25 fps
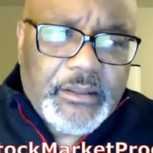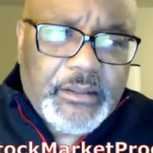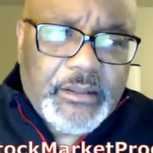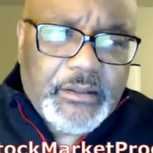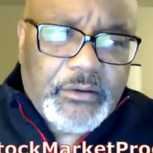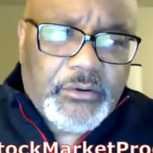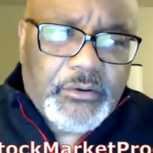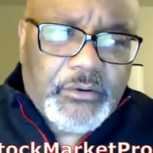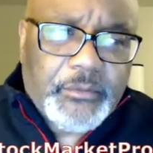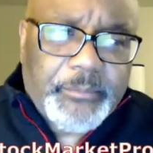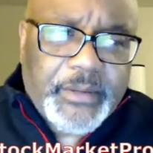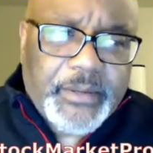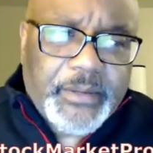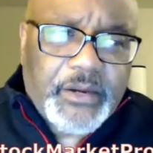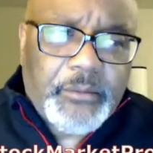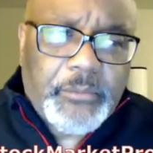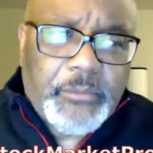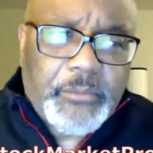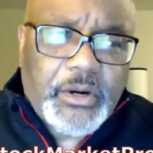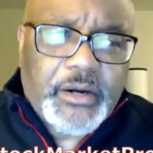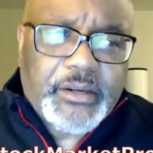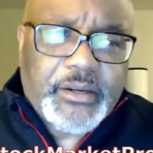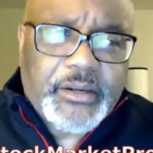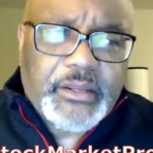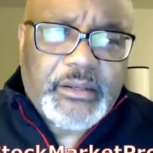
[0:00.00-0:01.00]
or a bear
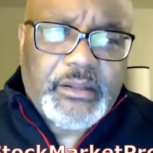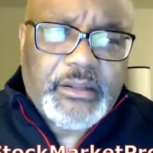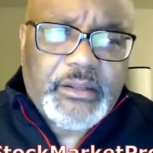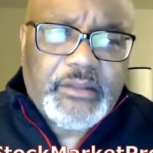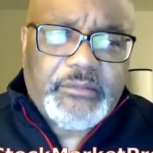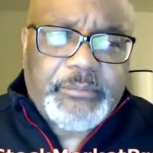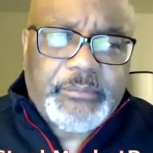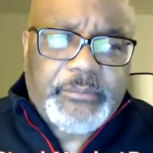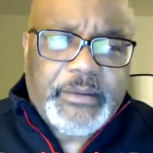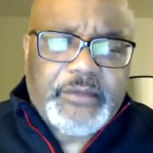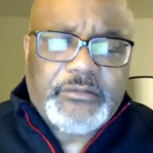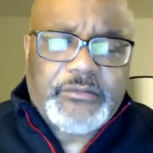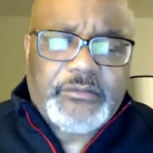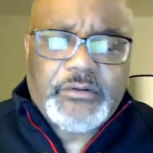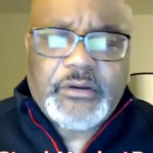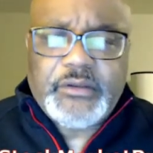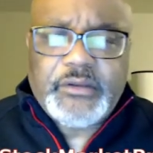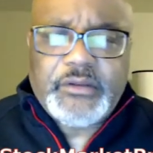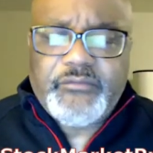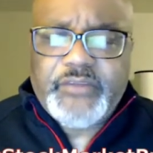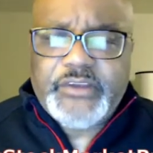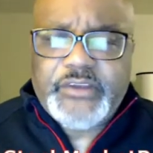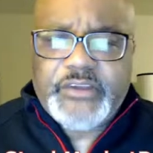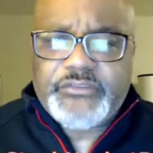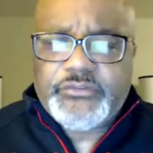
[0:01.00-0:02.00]
market is based on
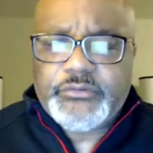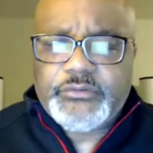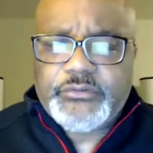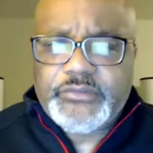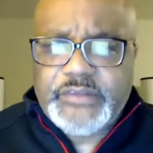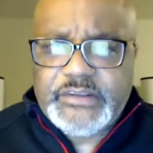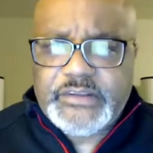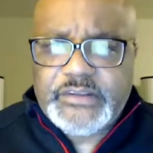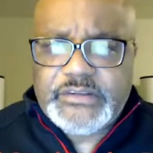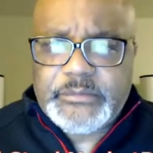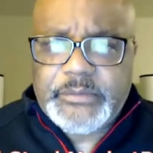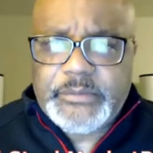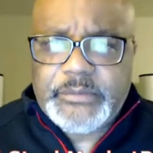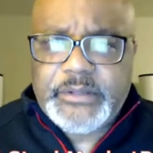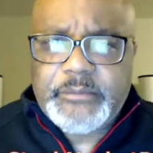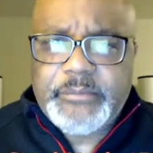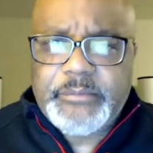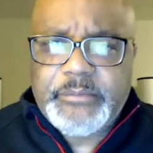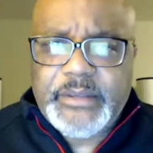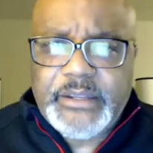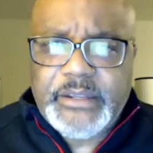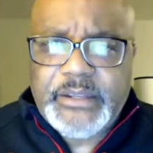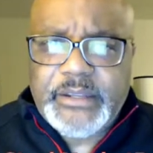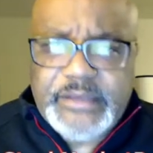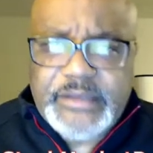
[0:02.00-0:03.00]
investor sentiment
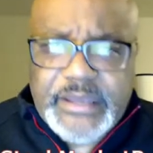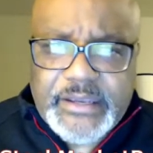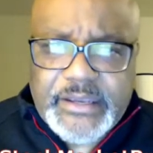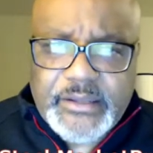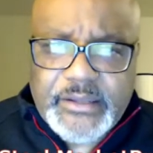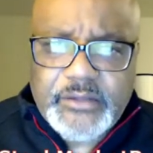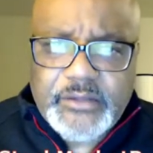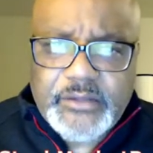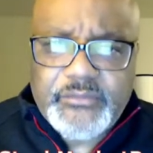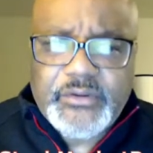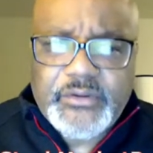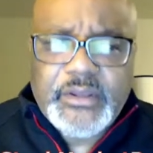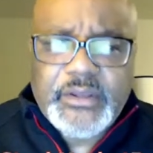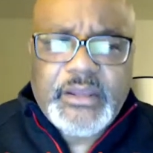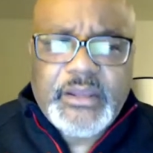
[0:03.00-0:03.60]
being negative